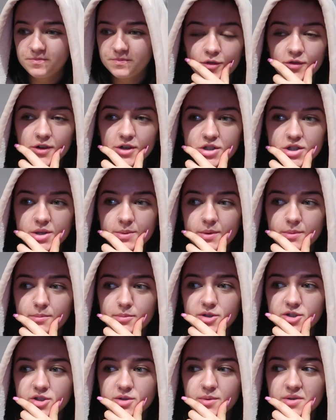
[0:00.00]
I've literally been
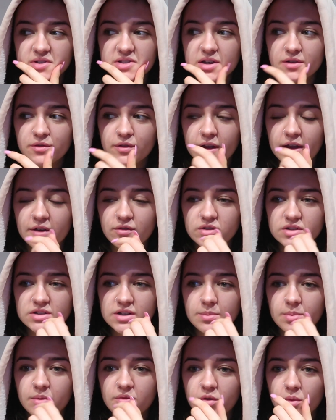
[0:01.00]
pinching myself like every
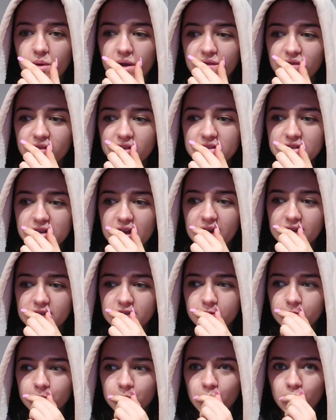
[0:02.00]
step of the way for this
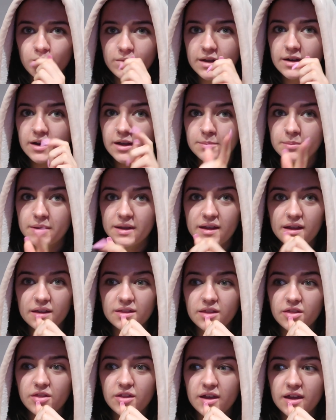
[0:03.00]
ad. Like
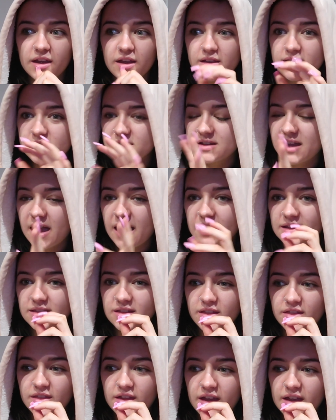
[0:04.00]
picking the things, getting
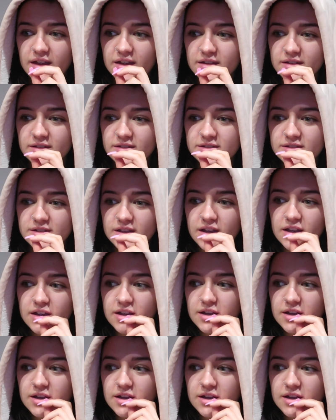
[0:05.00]
the things,